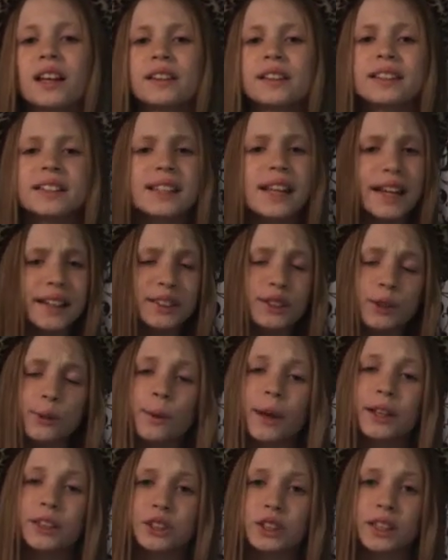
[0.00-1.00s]
This next
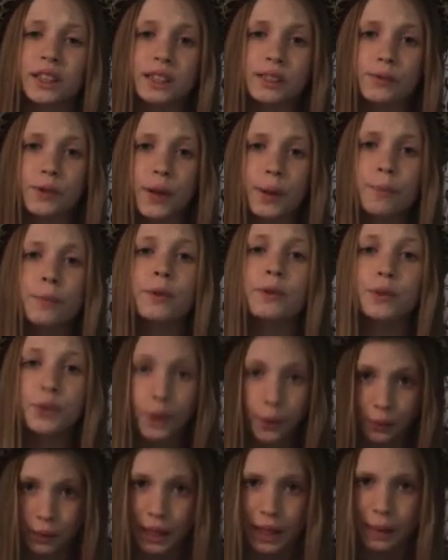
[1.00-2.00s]
question is from
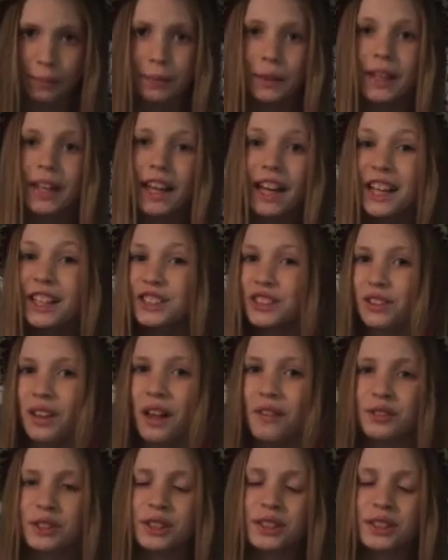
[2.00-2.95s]
No Name, age 11.